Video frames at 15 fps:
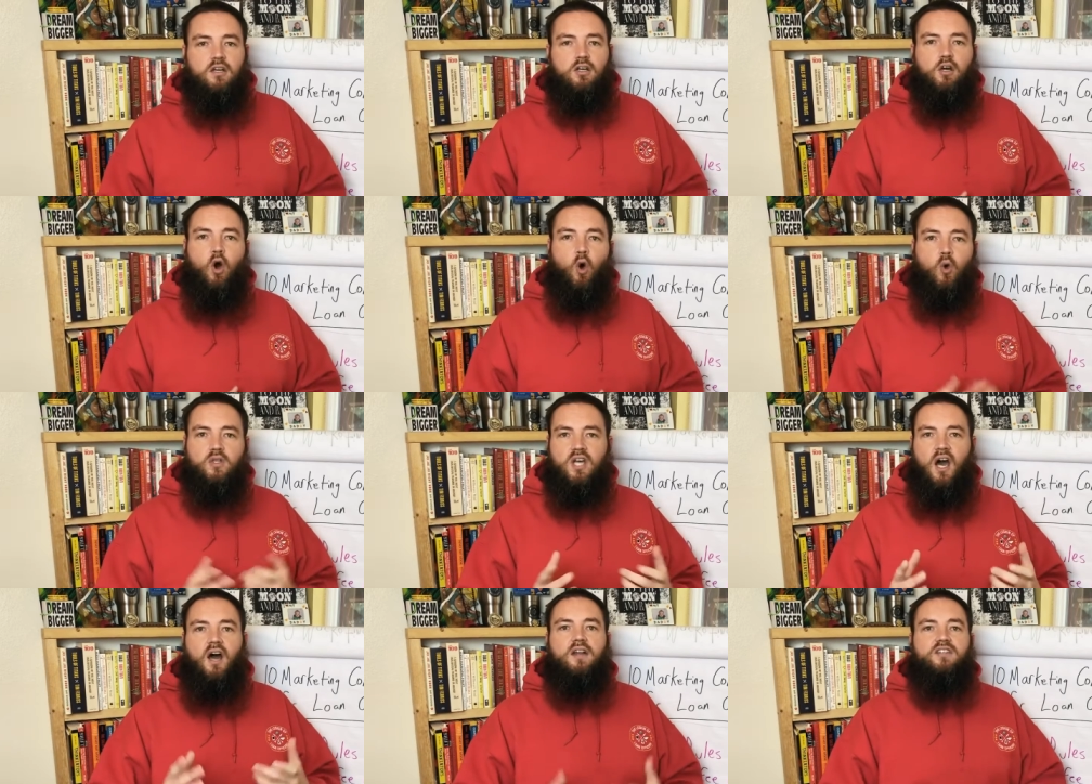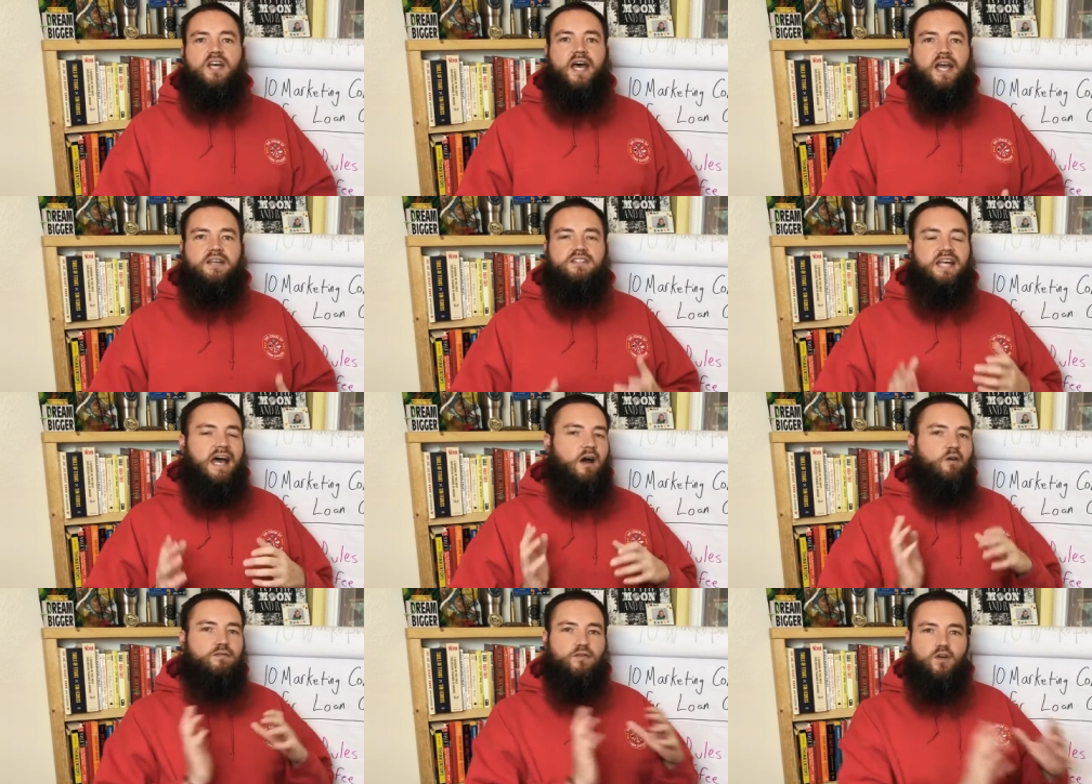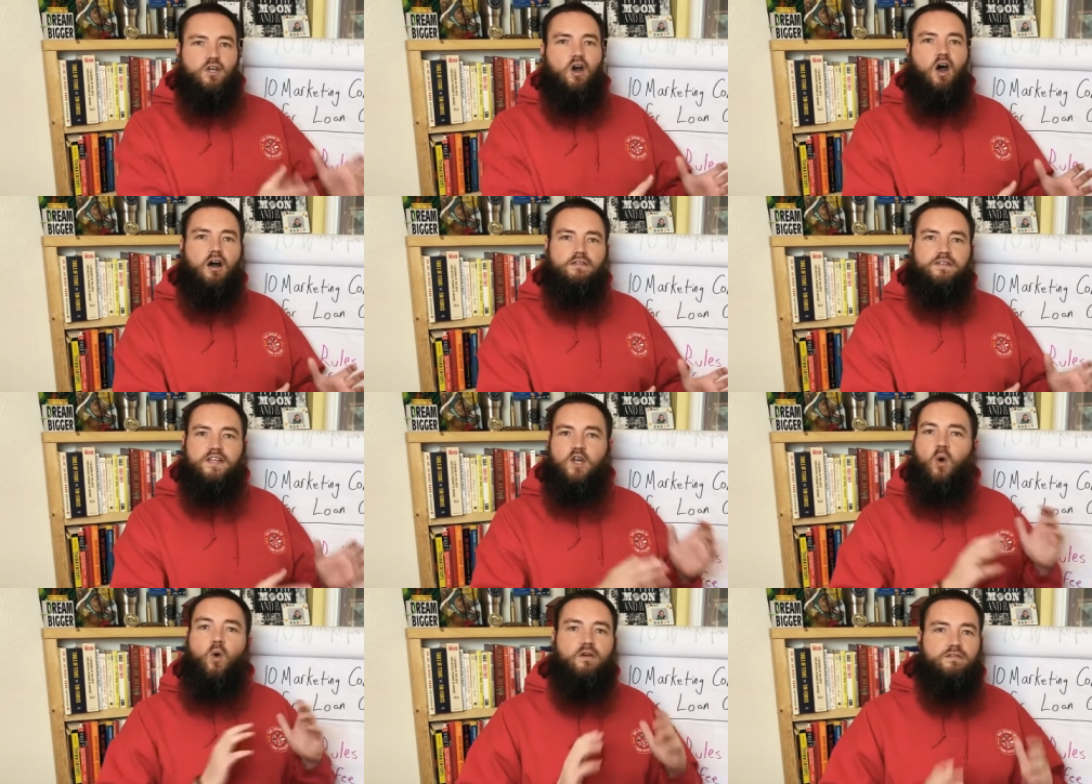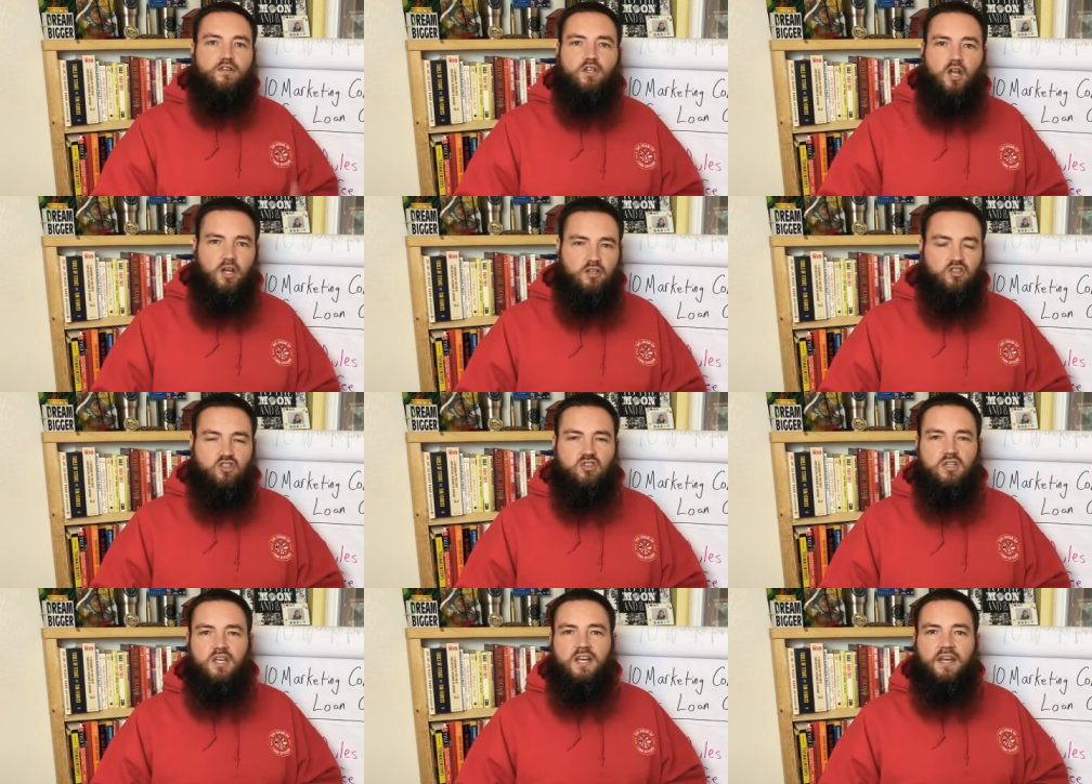cold contacts out for coffee or for lunch.